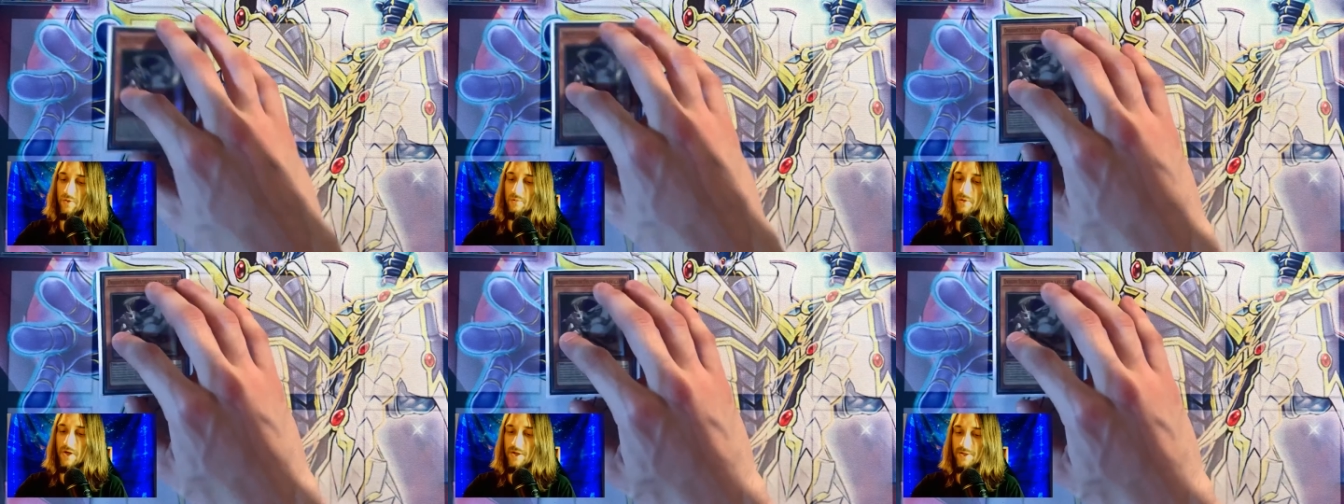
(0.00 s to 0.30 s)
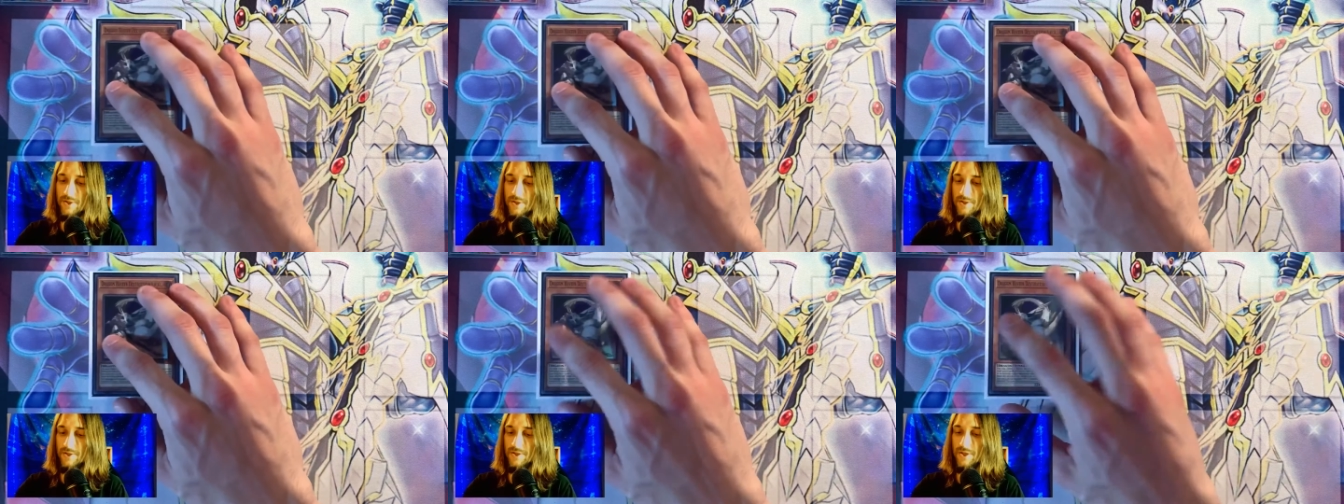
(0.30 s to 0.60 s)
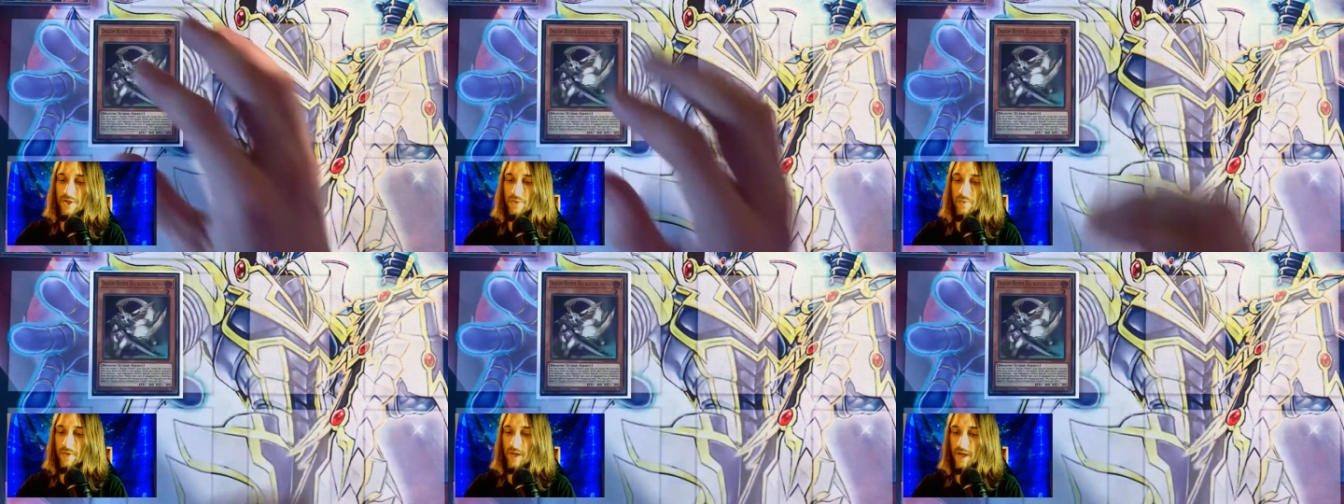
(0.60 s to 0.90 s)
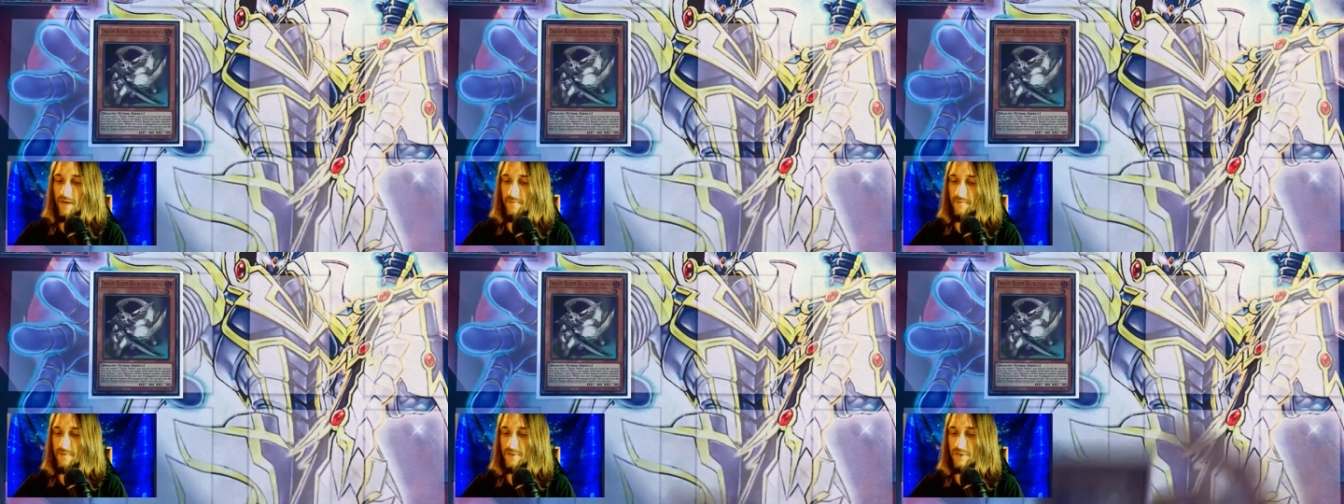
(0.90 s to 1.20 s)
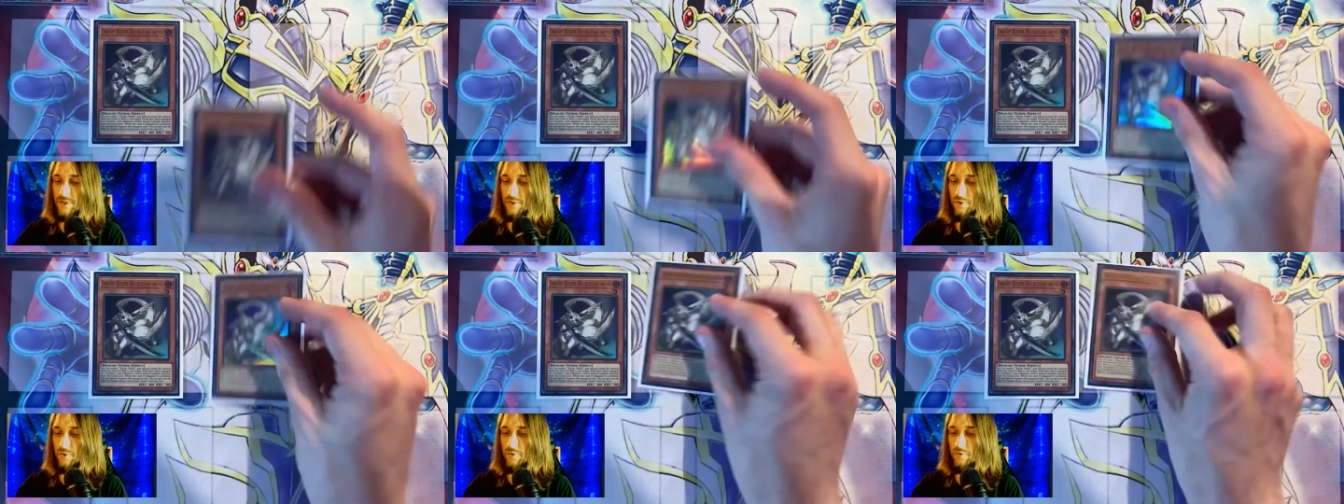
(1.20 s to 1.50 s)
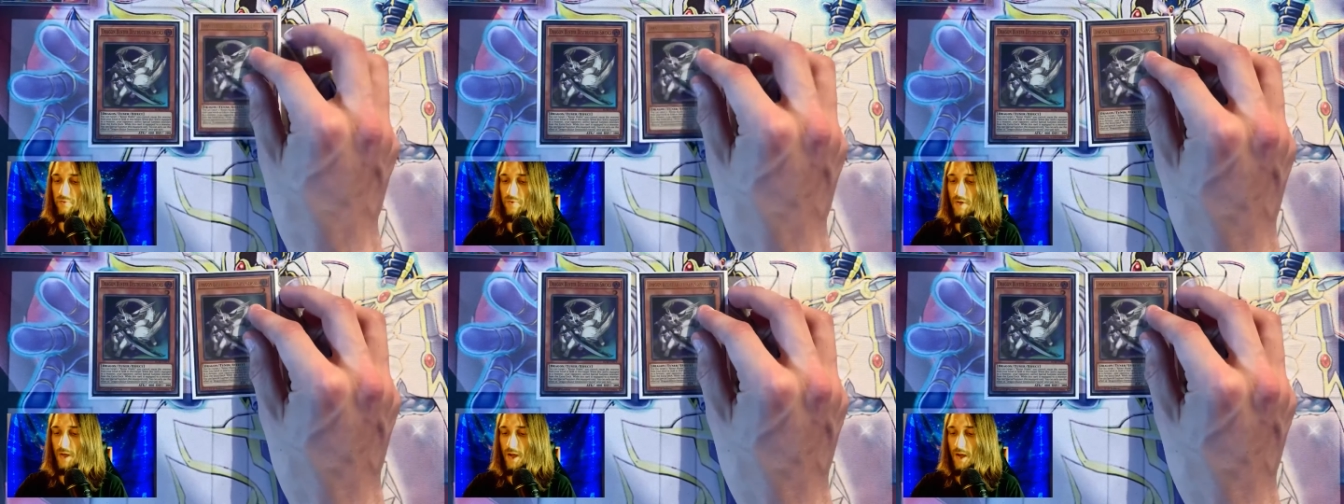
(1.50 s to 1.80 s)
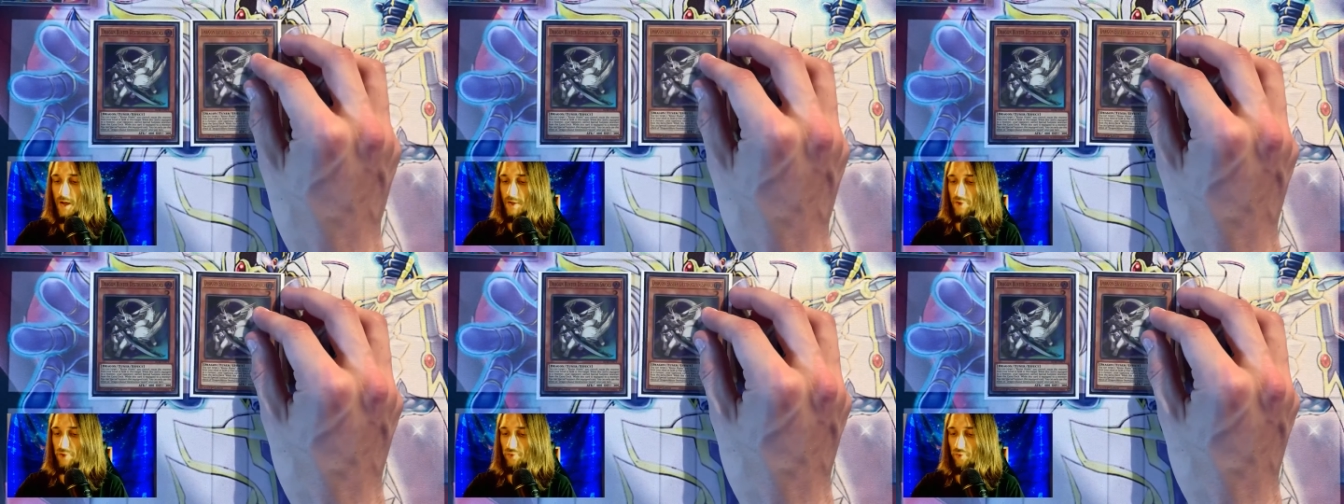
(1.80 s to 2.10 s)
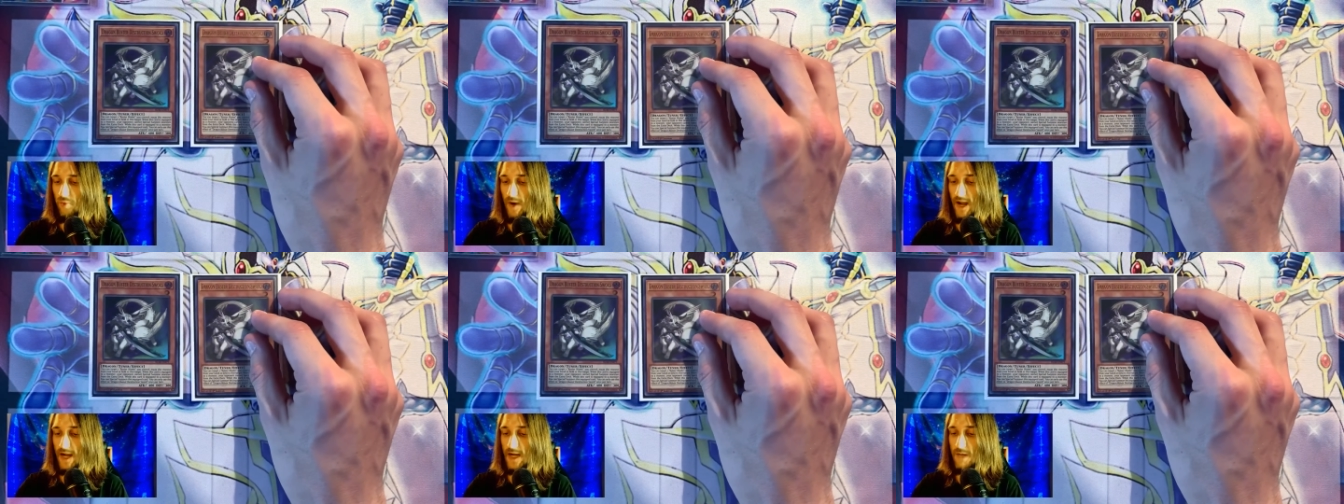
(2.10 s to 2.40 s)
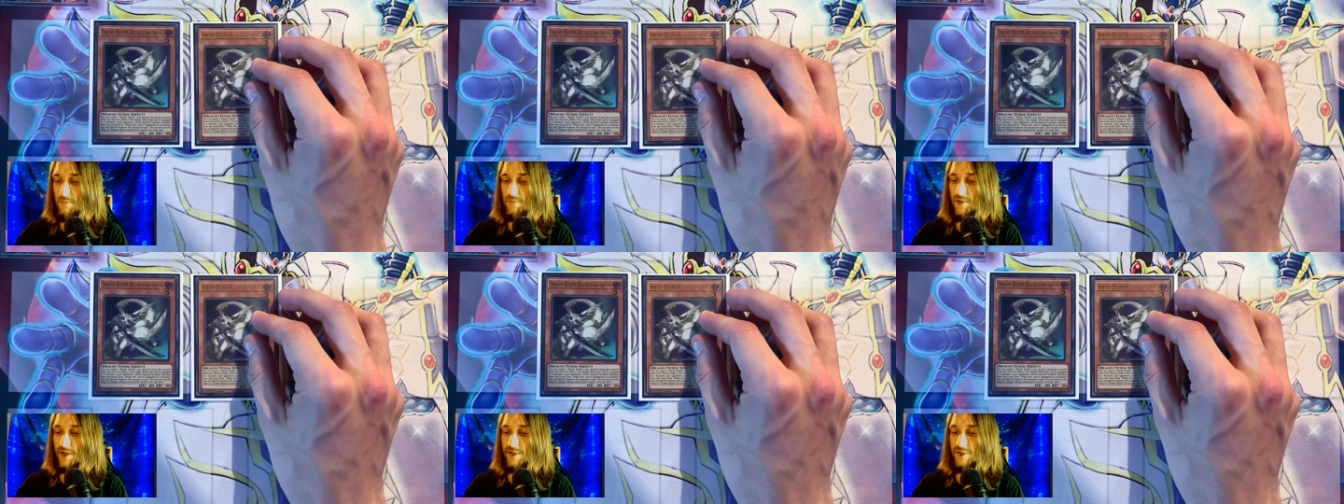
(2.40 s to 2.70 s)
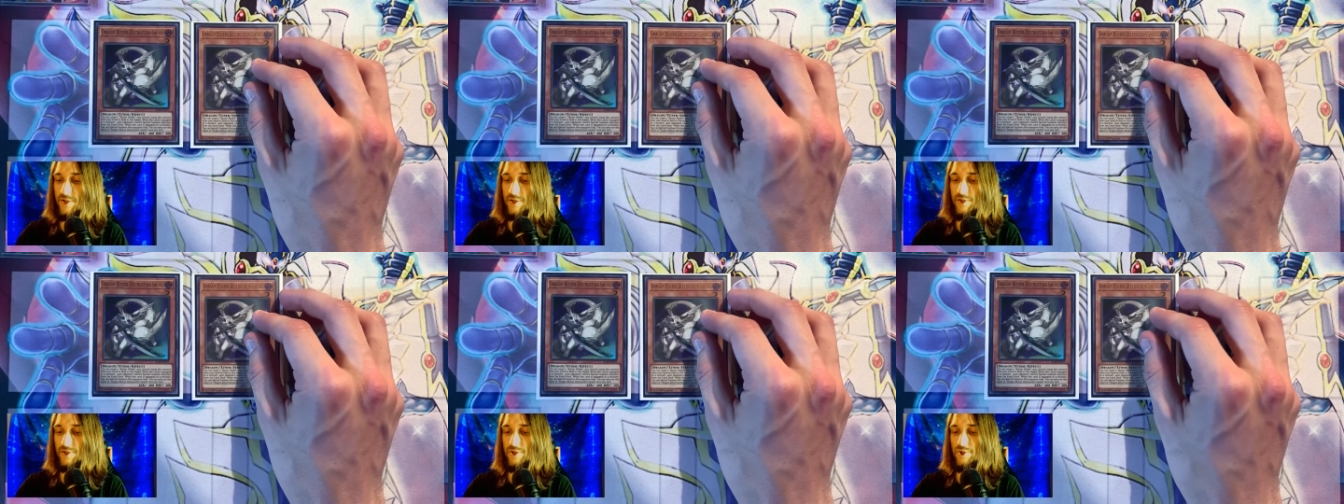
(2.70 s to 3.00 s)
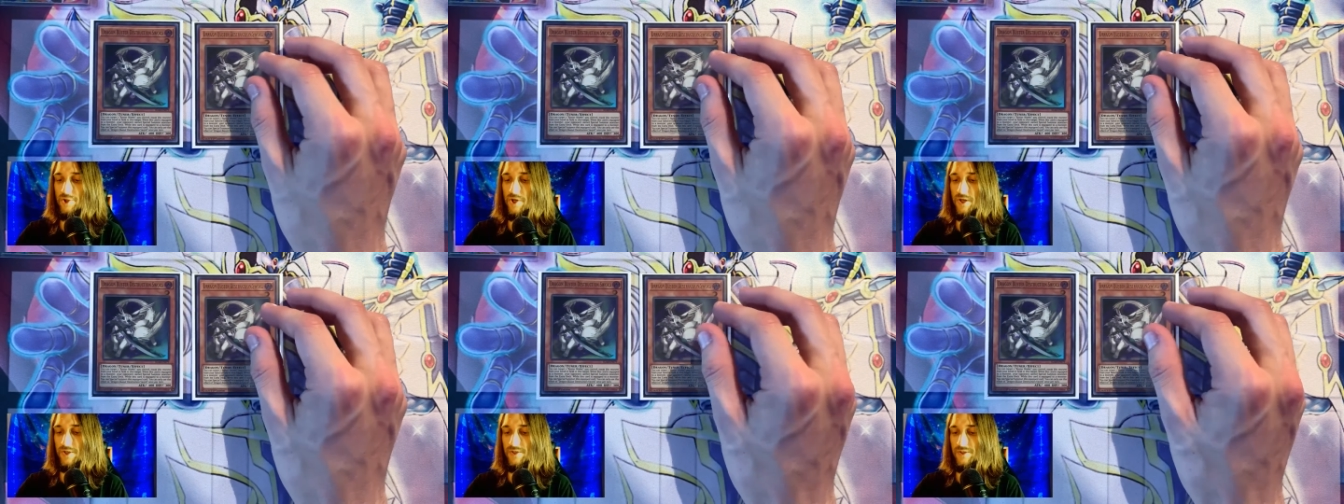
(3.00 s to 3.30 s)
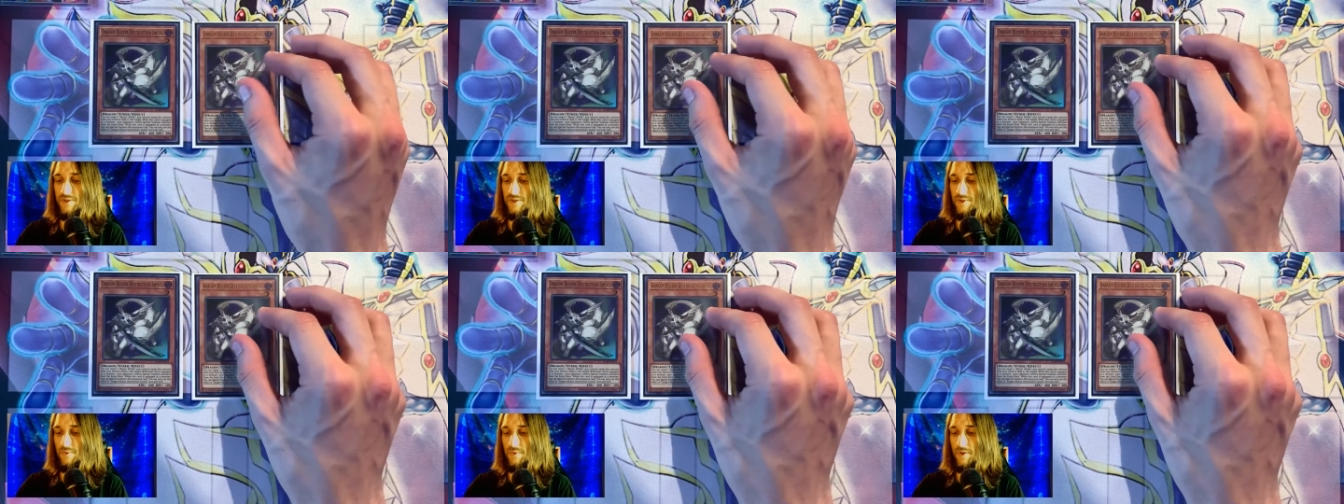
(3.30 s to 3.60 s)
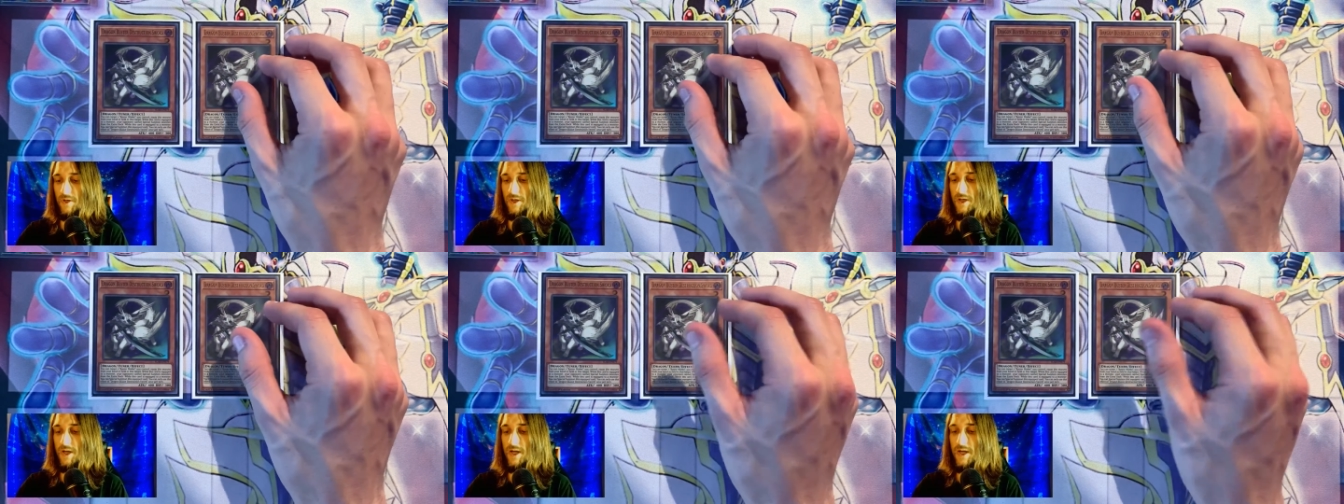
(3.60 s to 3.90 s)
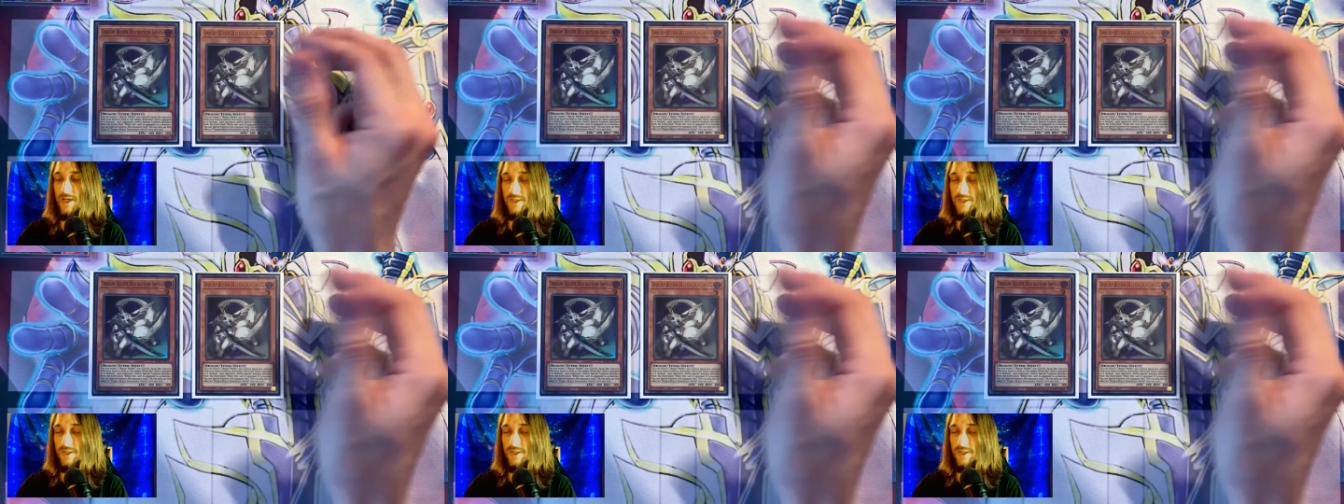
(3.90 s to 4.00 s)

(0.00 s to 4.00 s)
monsters here, we have 2 Dragon Buster Destruction Sword.